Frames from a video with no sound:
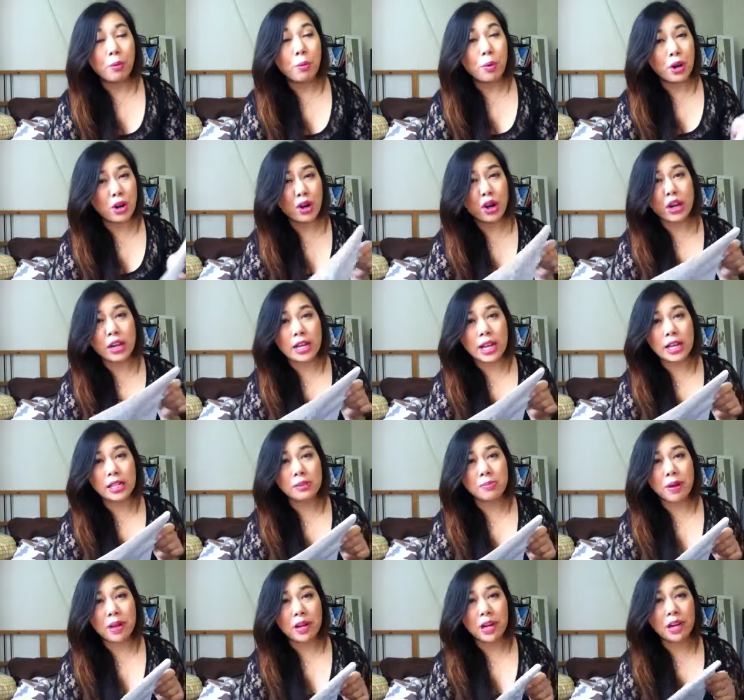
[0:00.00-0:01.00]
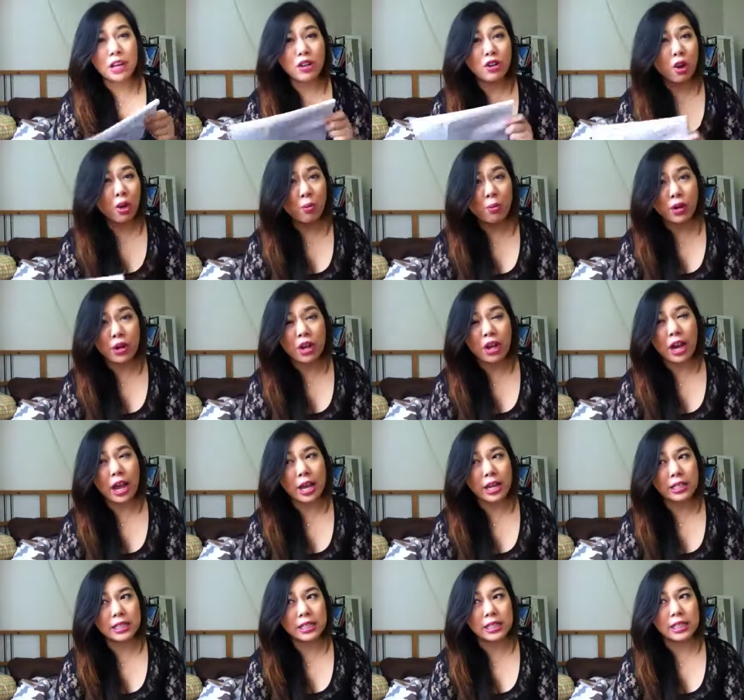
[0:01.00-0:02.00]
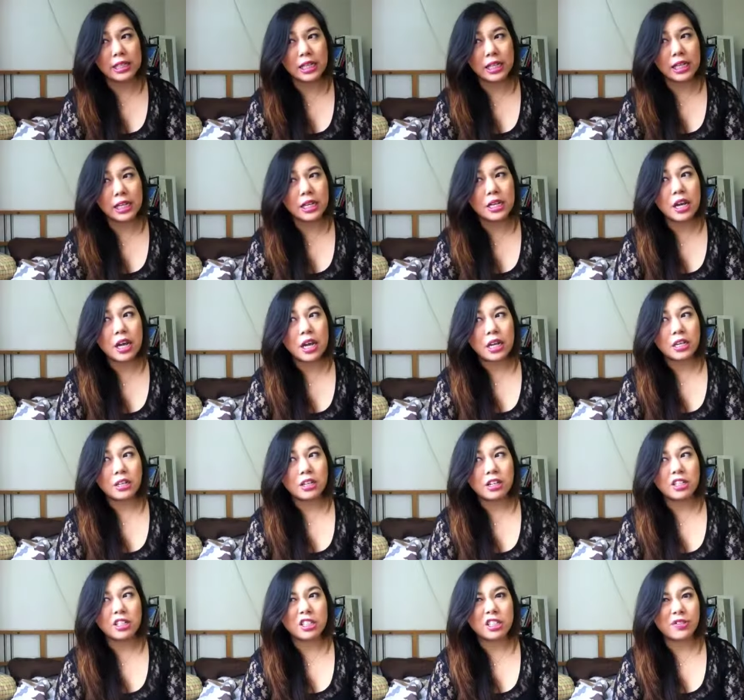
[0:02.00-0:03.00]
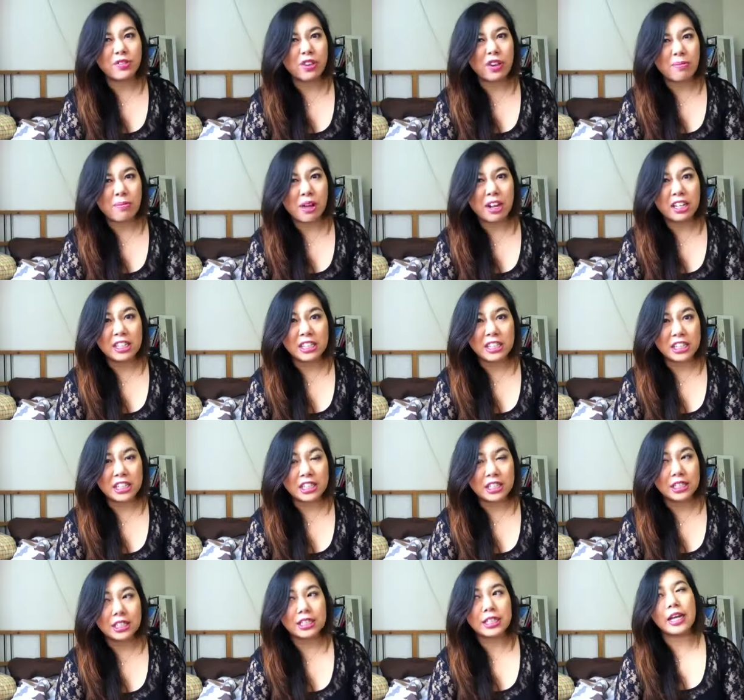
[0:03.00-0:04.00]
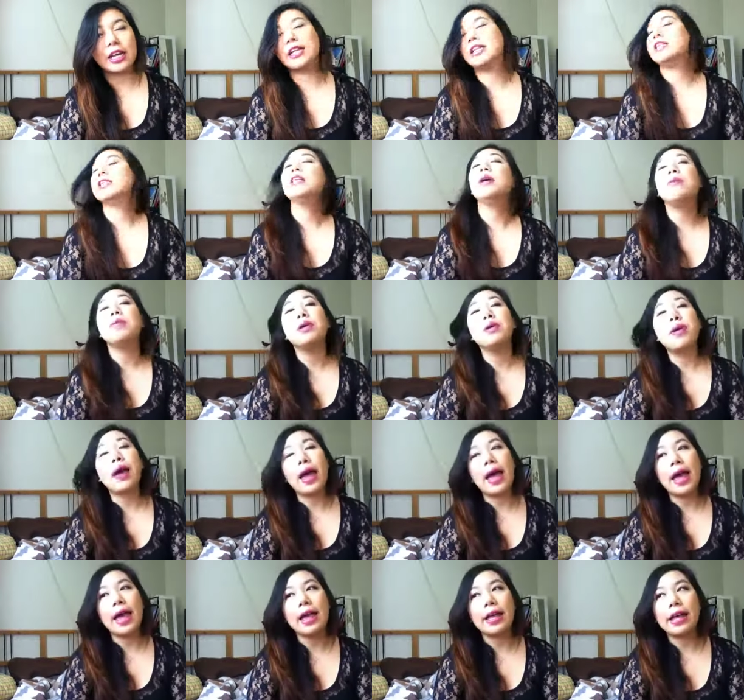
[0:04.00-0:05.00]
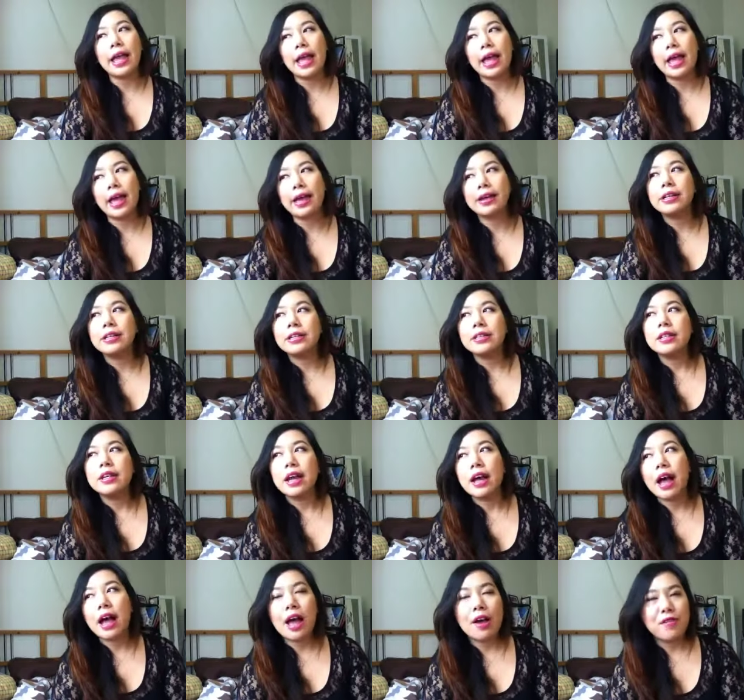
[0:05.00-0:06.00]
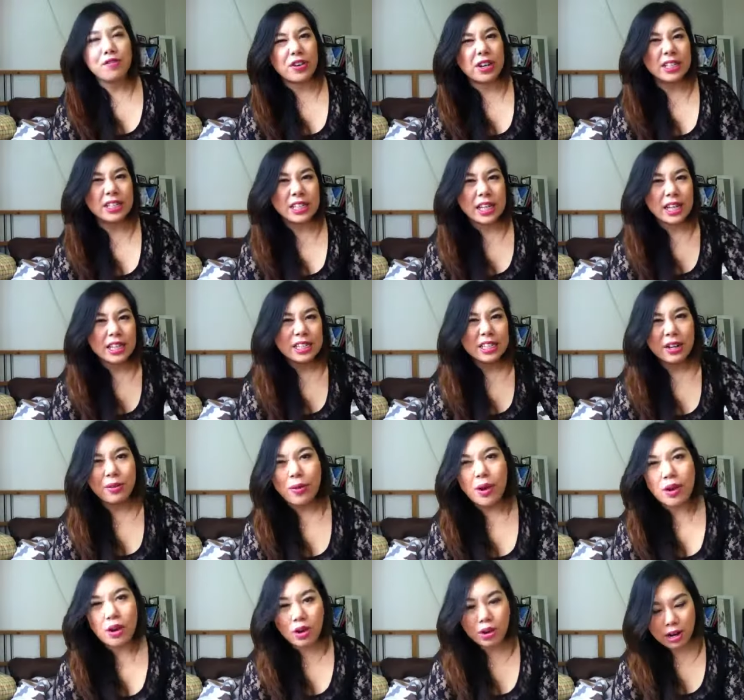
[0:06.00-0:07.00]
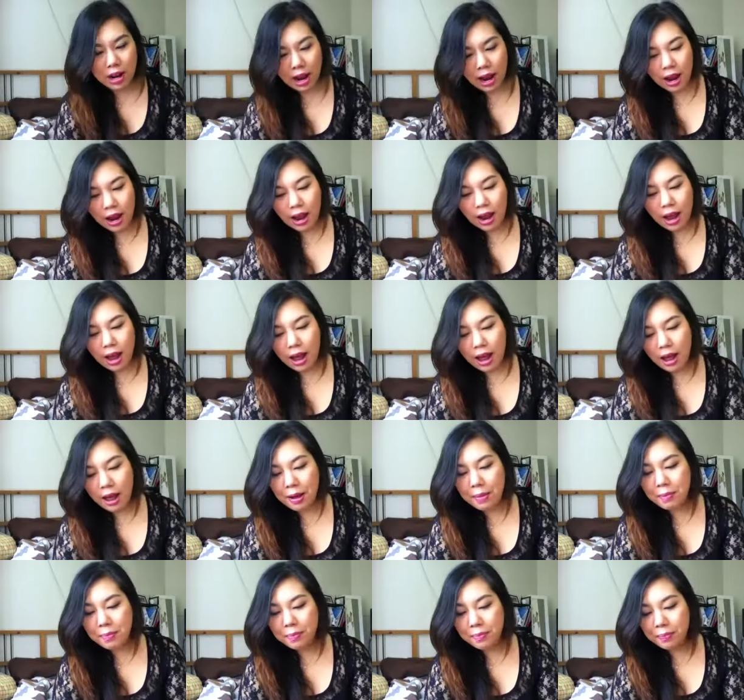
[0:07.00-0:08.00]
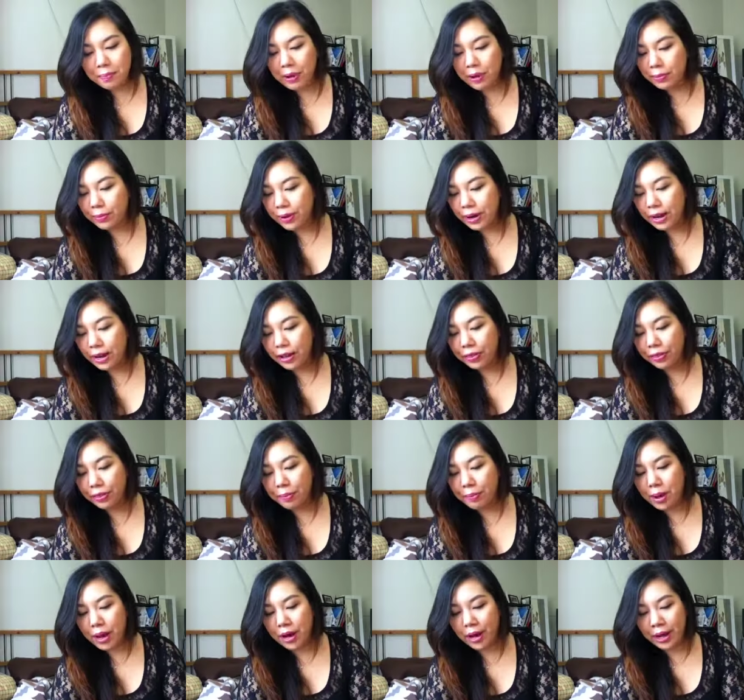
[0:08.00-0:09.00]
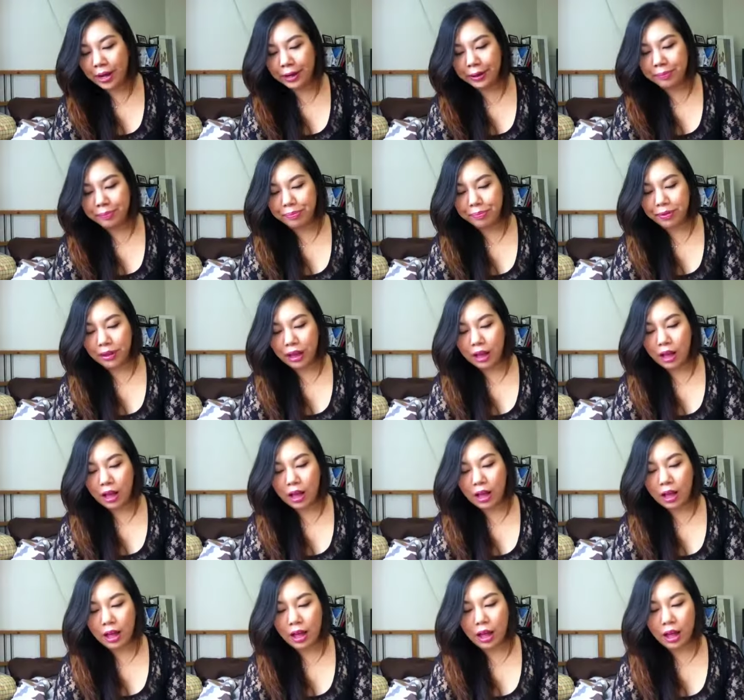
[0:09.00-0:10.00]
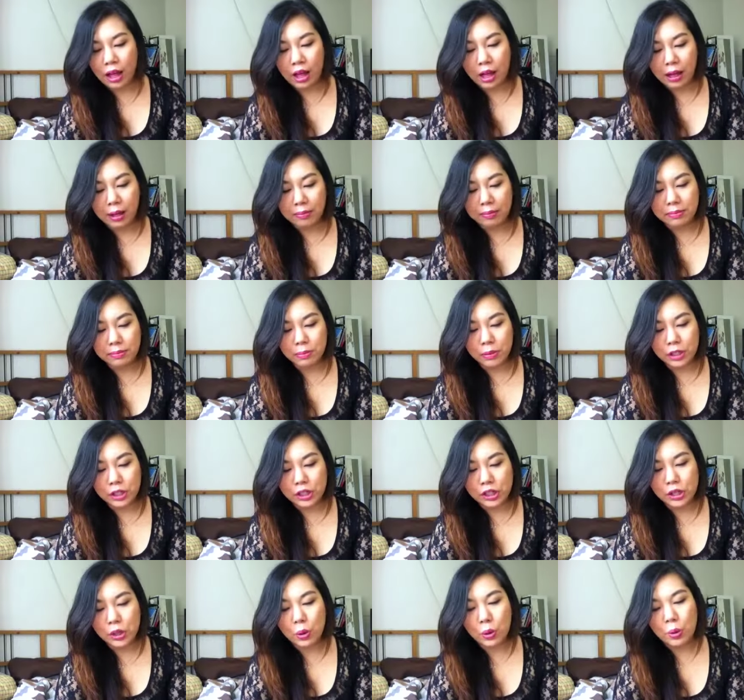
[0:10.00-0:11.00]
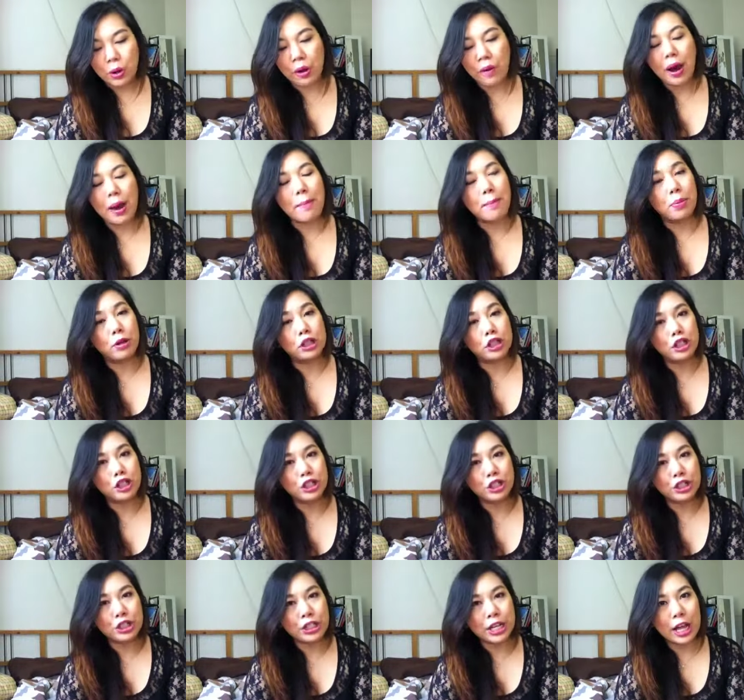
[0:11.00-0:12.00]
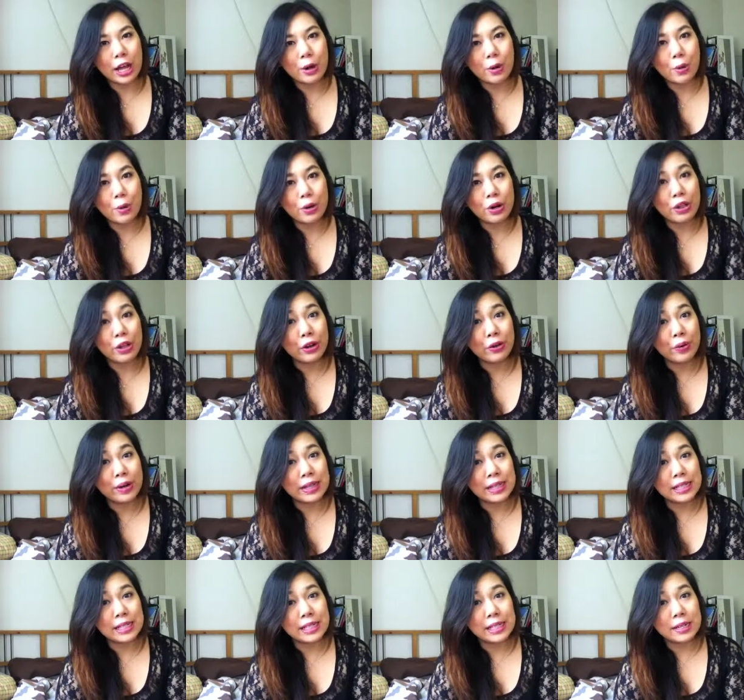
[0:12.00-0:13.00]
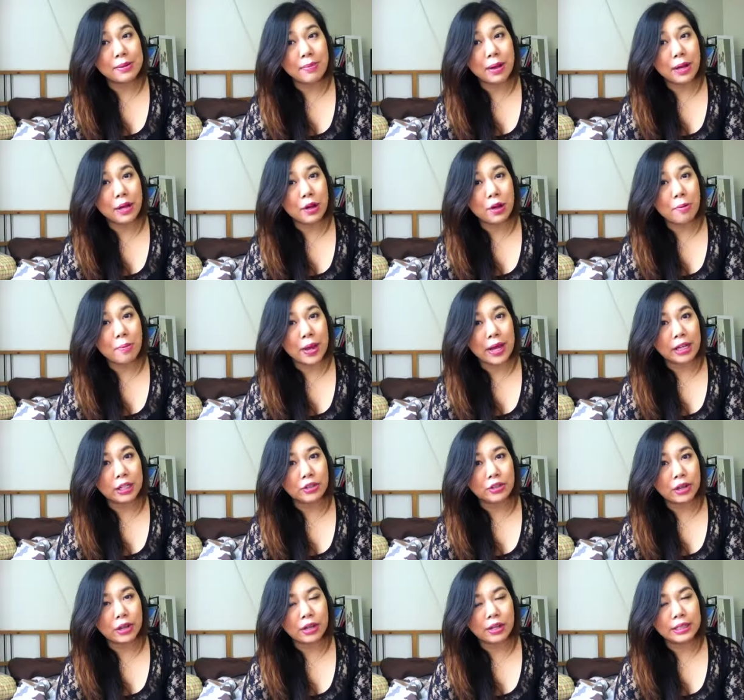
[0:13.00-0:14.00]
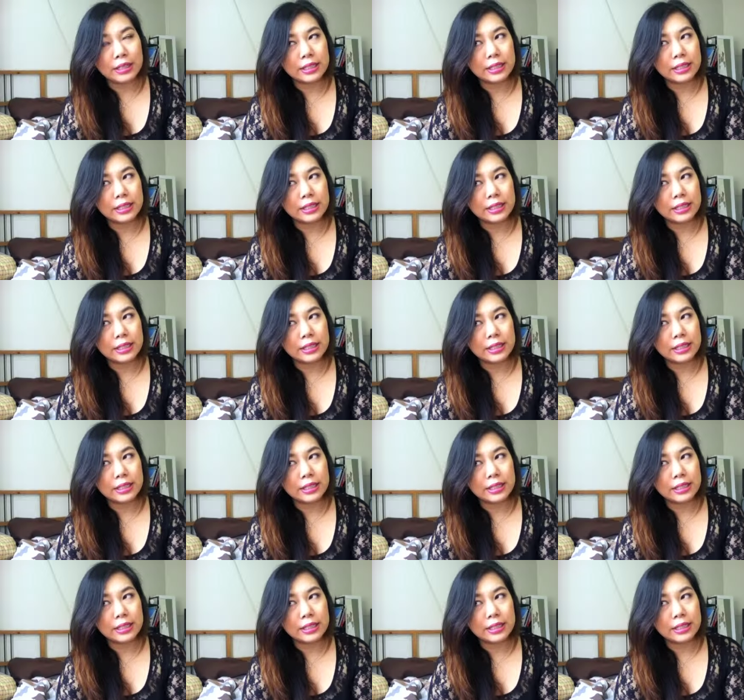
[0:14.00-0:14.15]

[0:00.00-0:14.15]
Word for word: Want to go to Tasmania? Don't want to go to ACT because it's full of politicians and WA. Yeah, I have friends there, so why not? Um, but when I get the money, um, what do you order at Boost Juice? I order the green tea mango matcha.